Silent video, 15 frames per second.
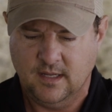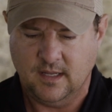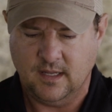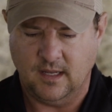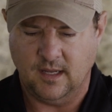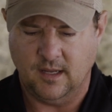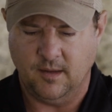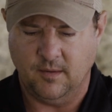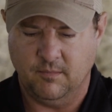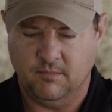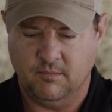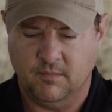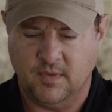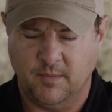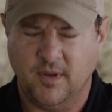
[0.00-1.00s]
but
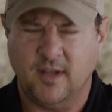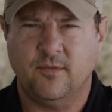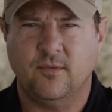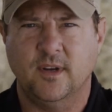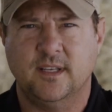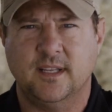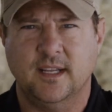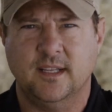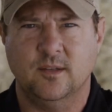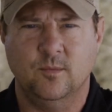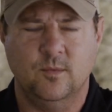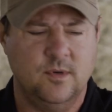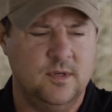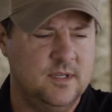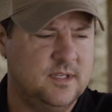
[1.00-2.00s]
I'm not afraid to take it in
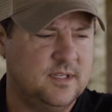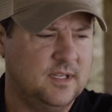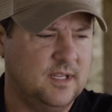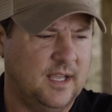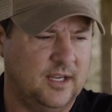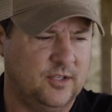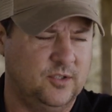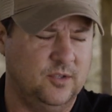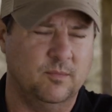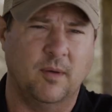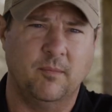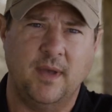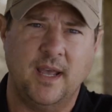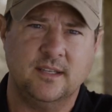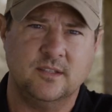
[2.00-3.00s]
the woods. I shoot
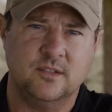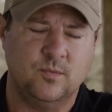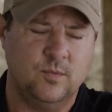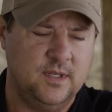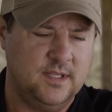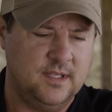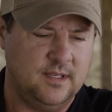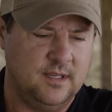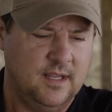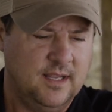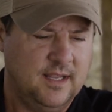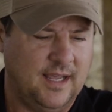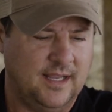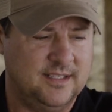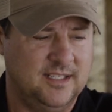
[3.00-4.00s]
my matches with it.
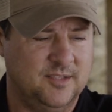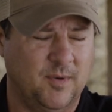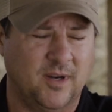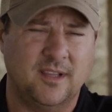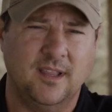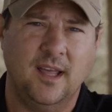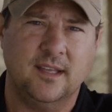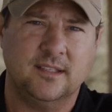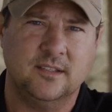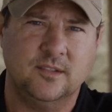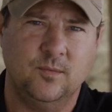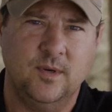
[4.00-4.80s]
I teach my classes